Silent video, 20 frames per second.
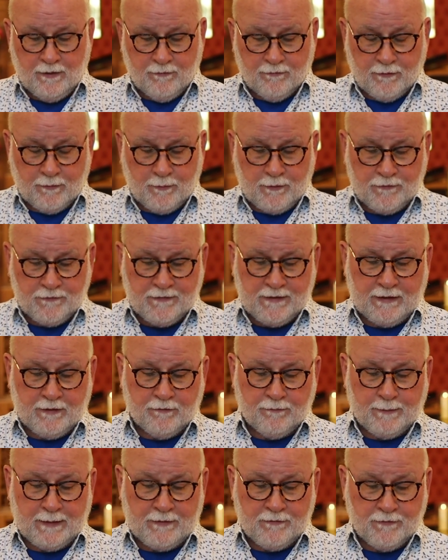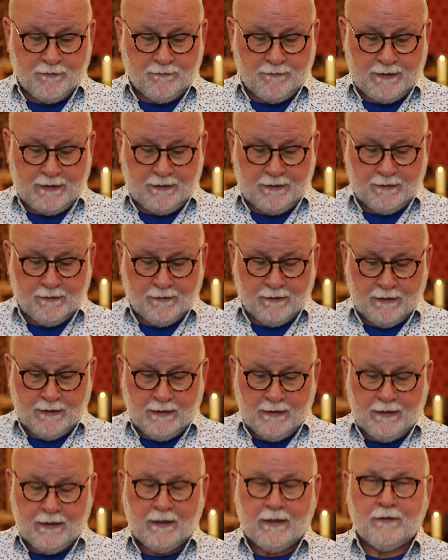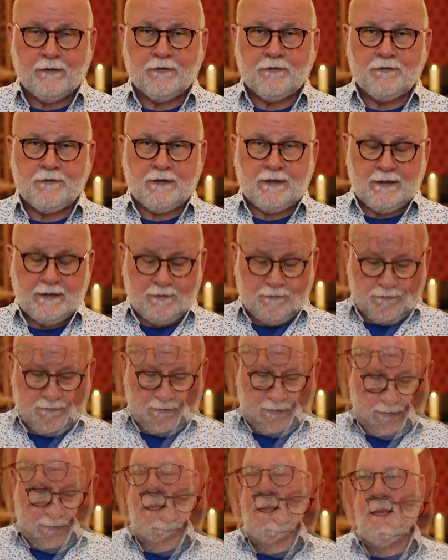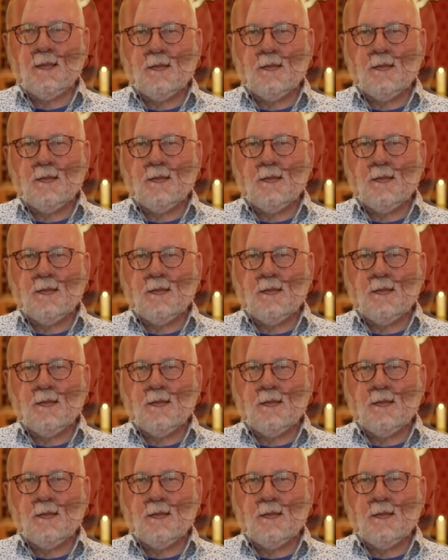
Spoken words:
from the state of Pennsylvania and the CDC.